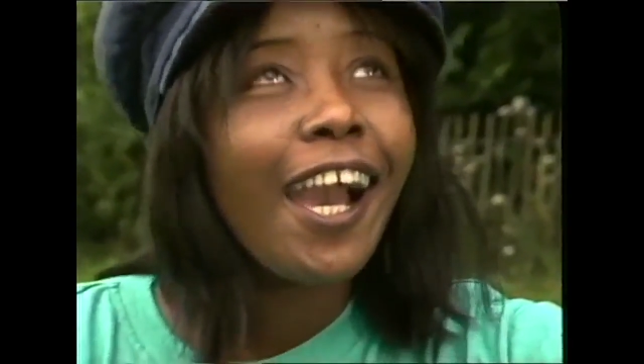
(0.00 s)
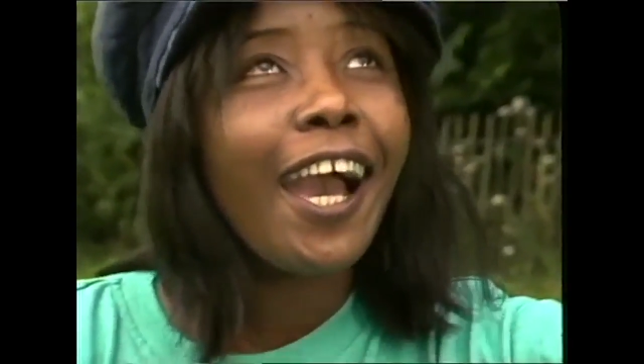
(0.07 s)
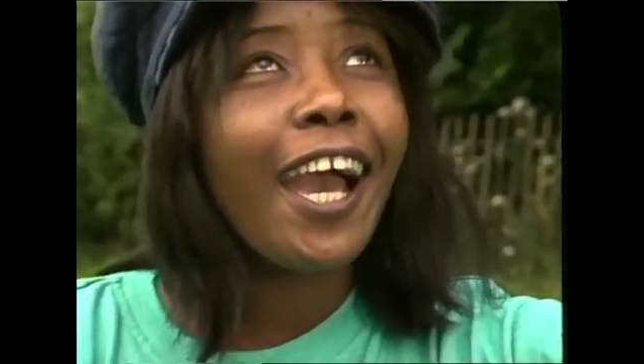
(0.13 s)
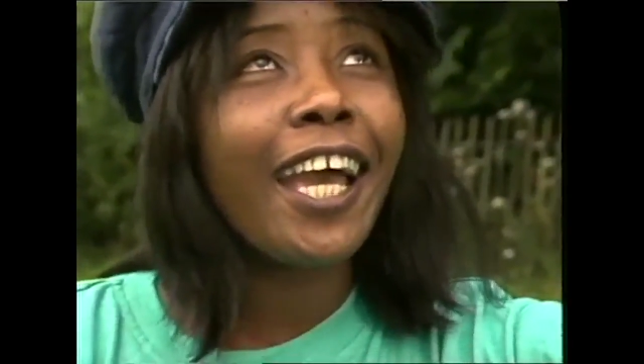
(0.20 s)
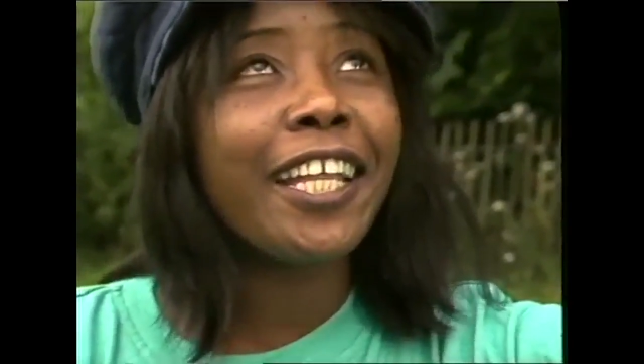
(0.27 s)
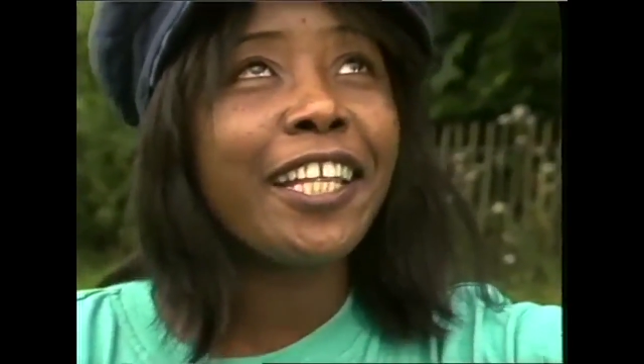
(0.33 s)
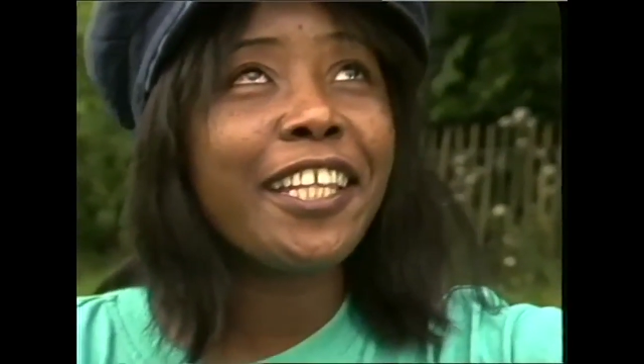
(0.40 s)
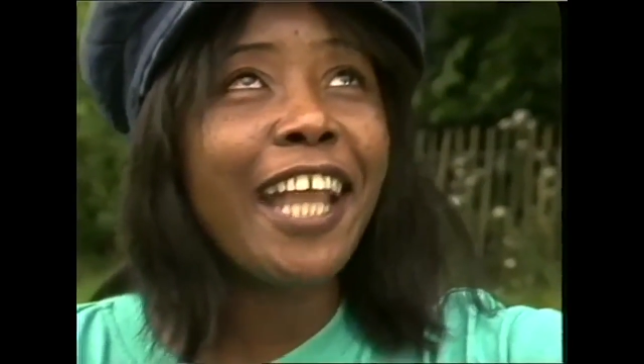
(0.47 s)

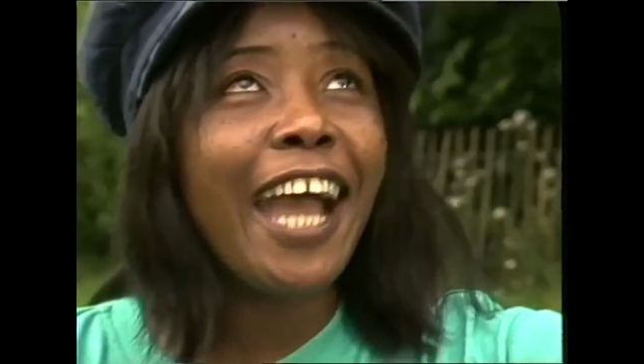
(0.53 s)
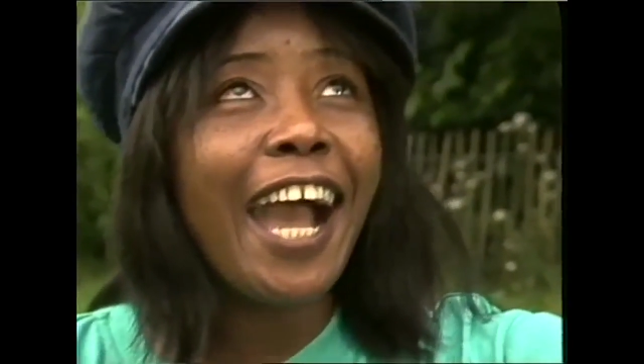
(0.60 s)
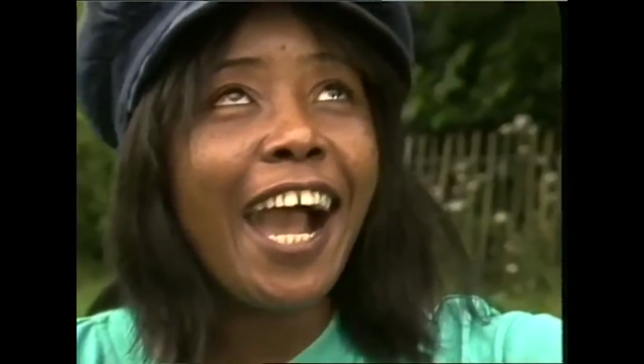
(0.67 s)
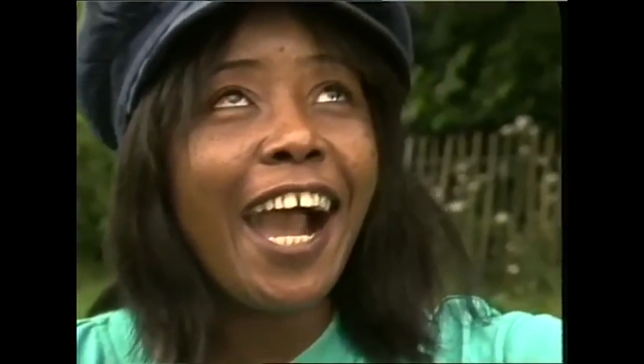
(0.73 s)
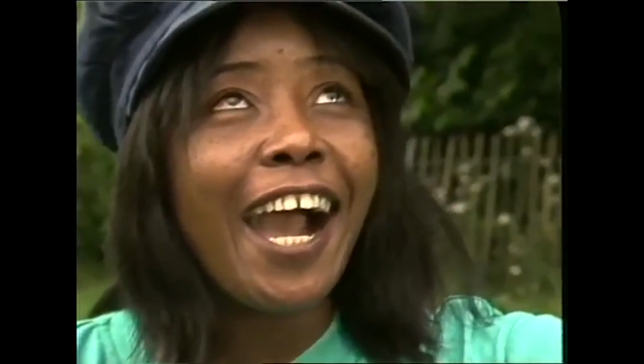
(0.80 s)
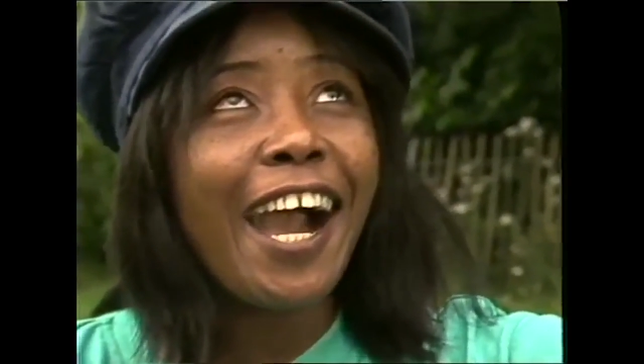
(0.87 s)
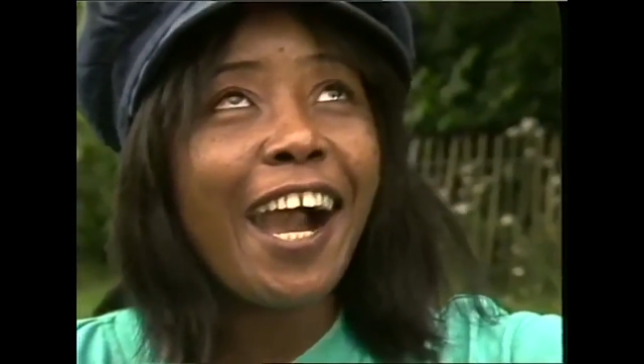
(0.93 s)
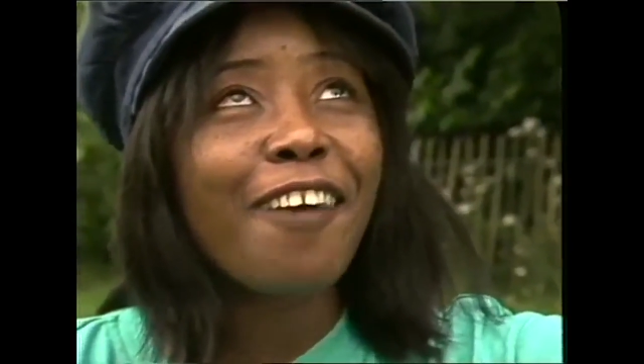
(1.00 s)
and
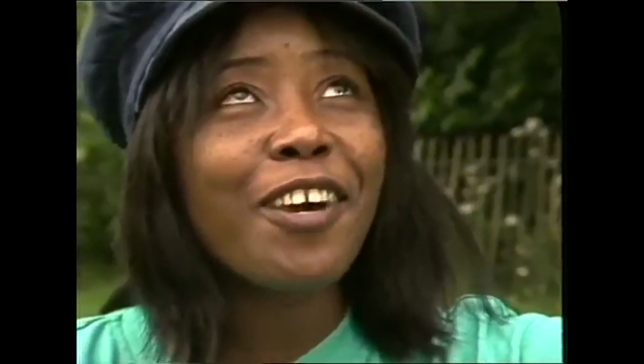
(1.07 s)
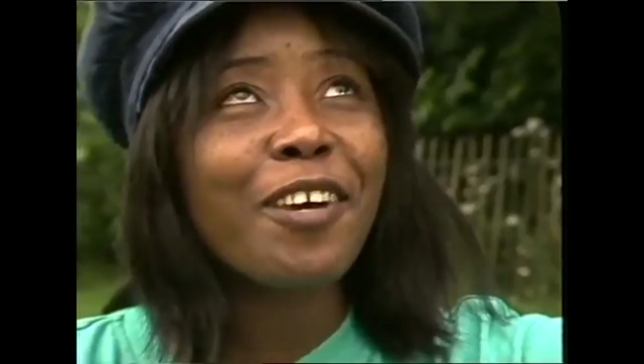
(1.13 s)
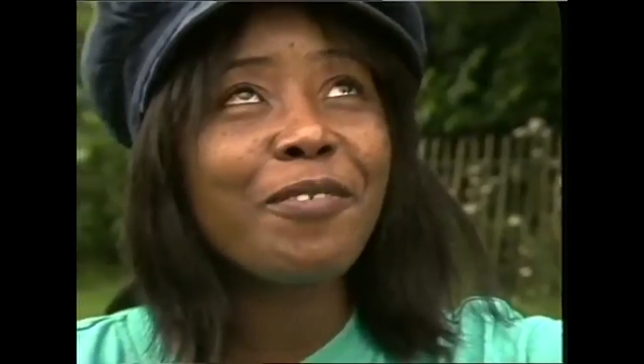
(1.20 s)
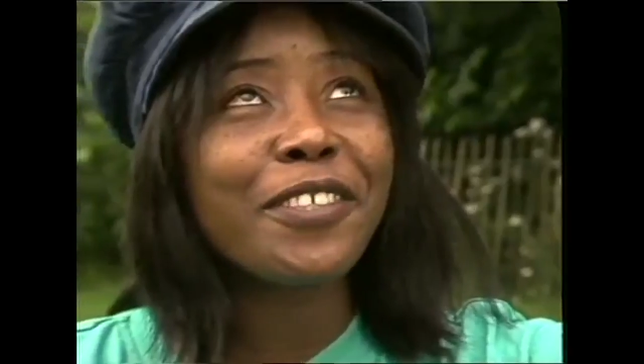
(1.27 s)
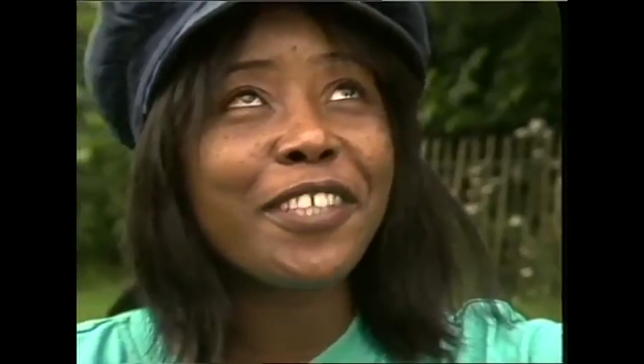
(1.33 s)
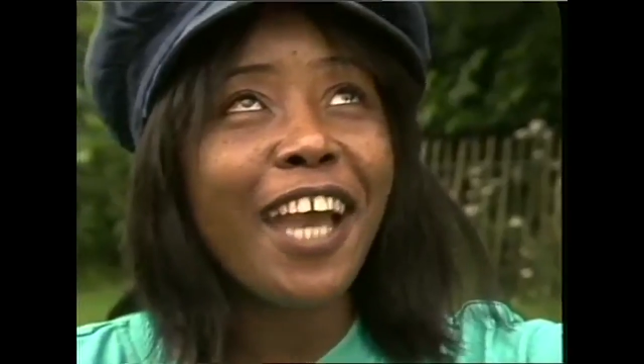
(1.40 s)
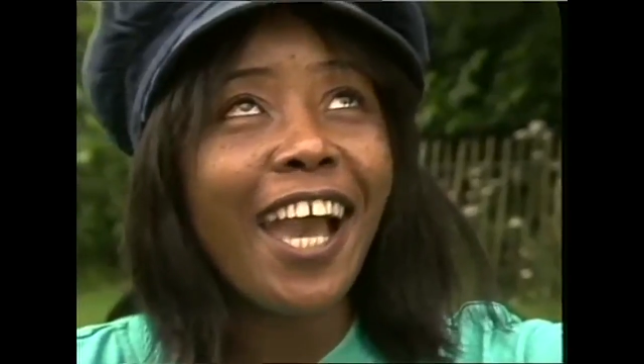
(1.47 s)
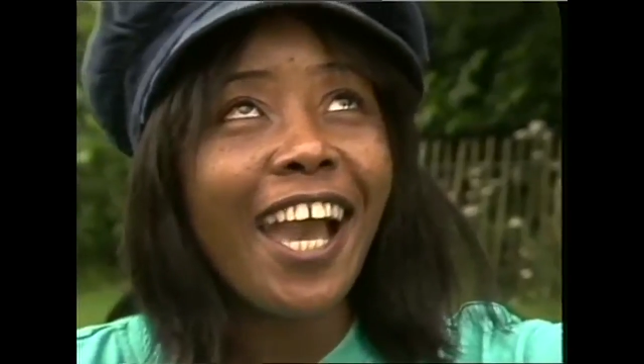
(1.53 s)
now I'm
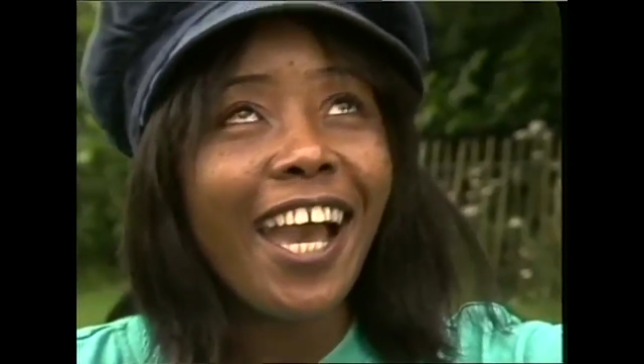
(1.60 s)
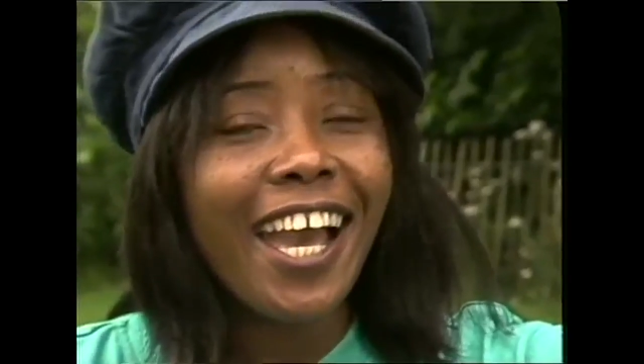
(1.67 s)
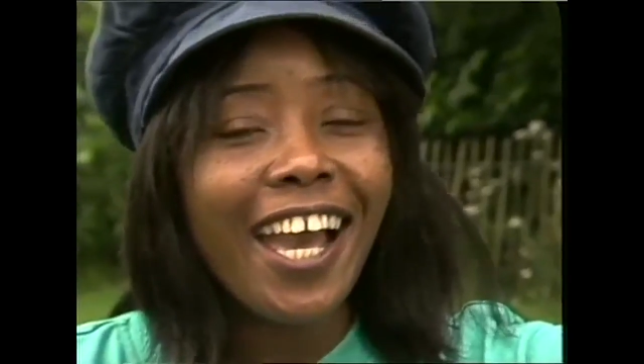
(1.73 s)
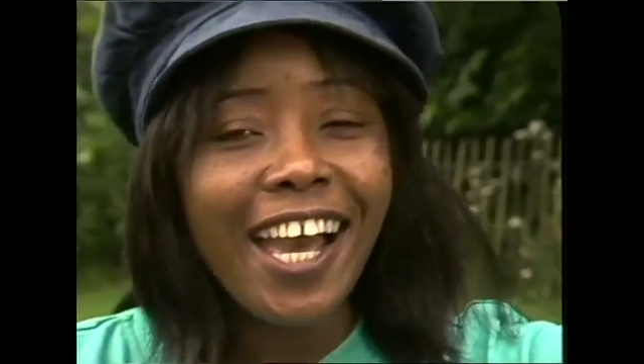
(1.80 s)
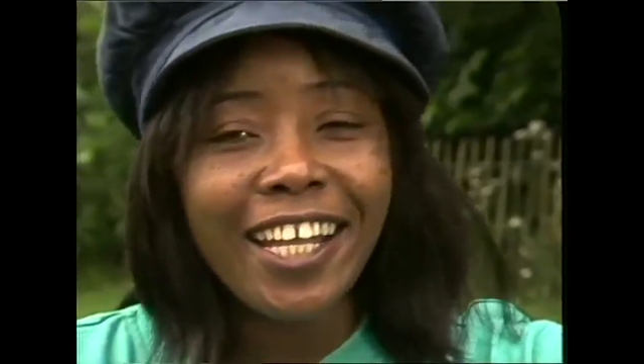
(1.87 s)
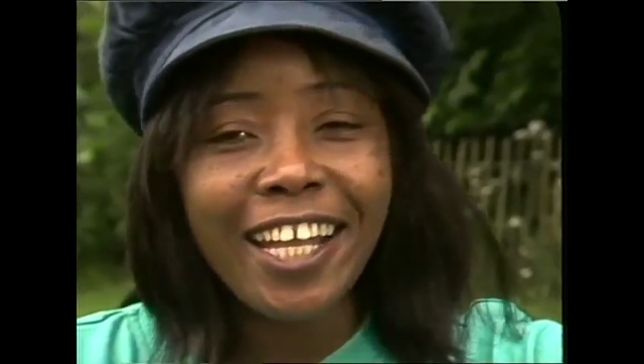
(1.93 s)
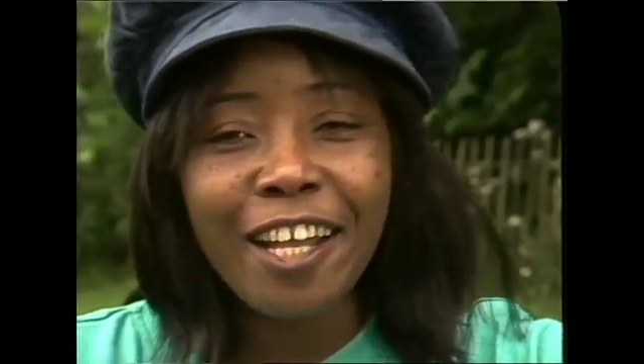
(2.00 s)
sad